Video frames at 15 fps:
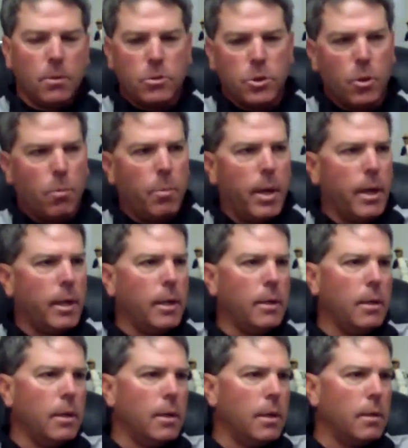Joe
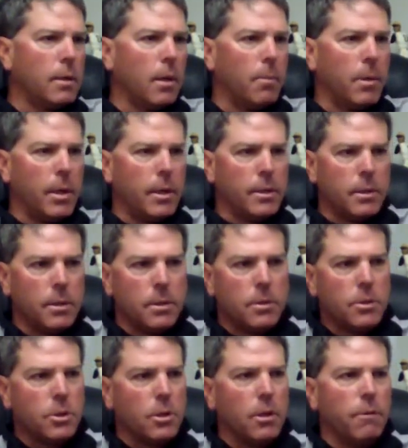Benny coming in to
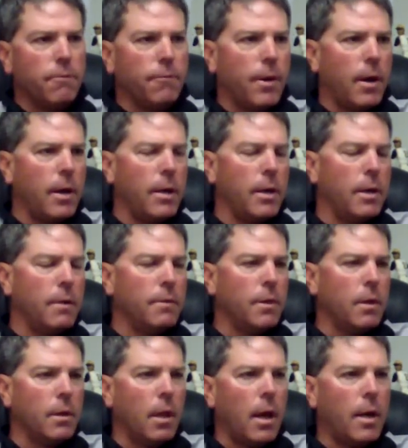solidify a
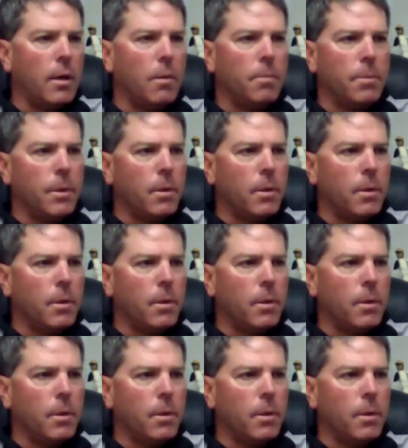lineup.